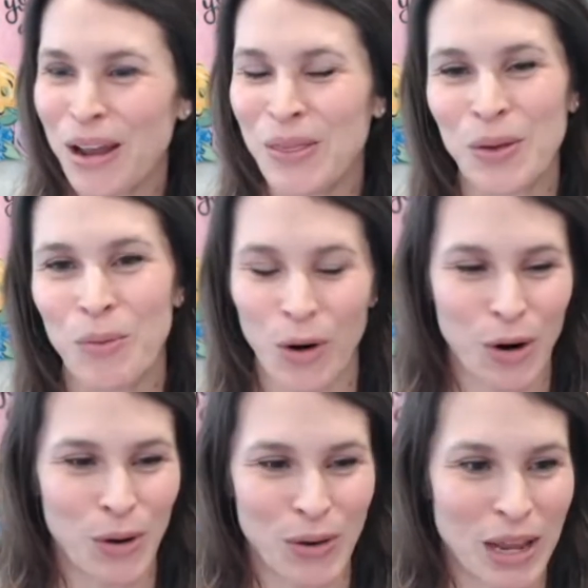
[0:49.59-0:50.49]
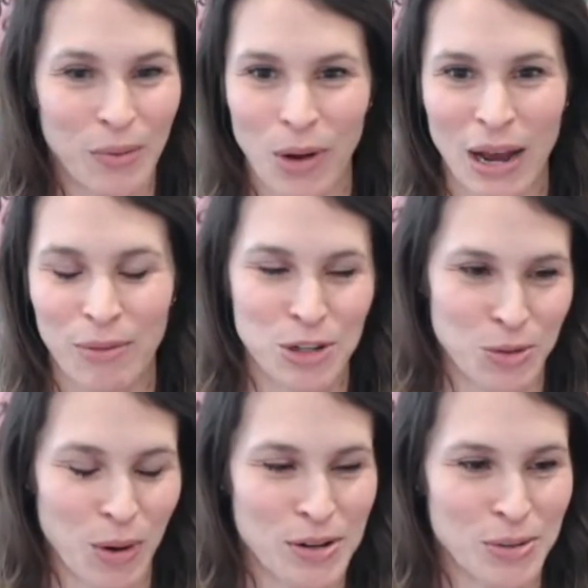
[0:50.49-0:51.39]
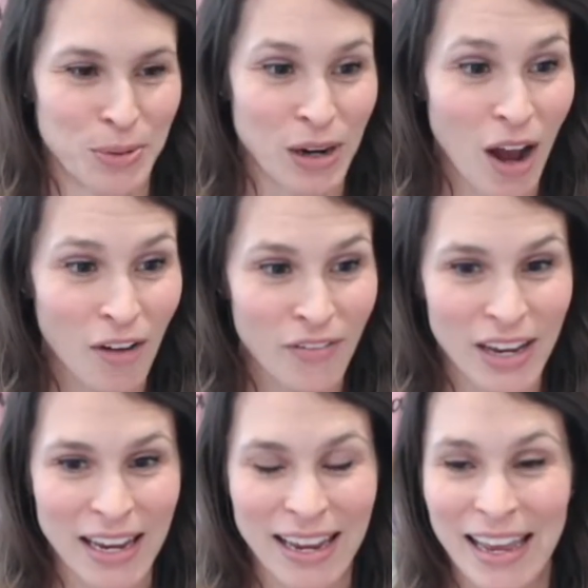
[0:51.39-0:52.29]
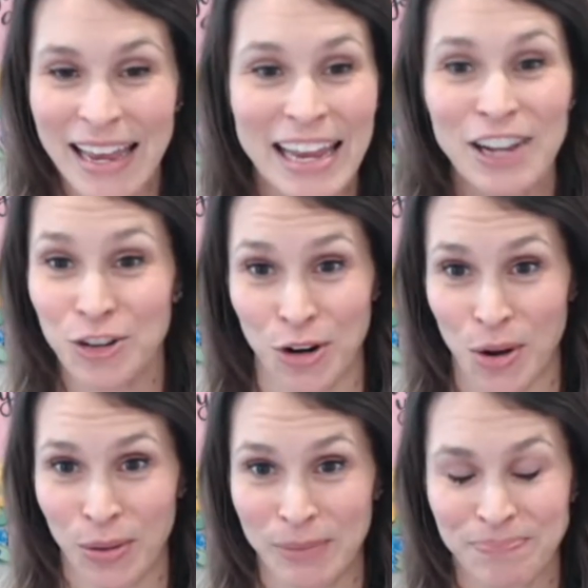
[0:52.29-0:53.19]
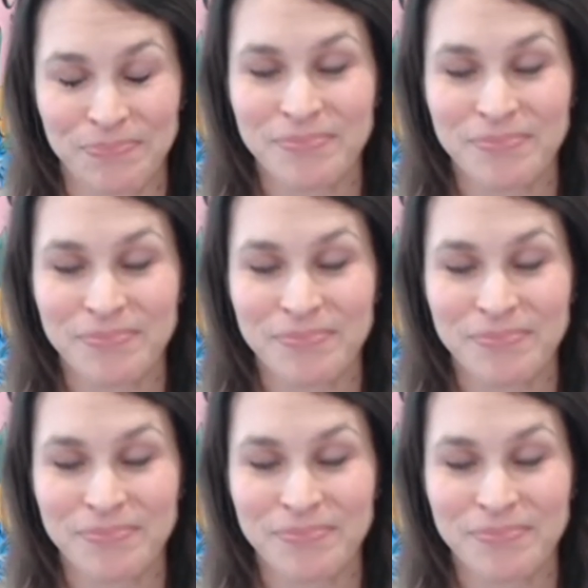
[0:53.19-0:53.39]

in the world and why would you want to put coffee in your colon?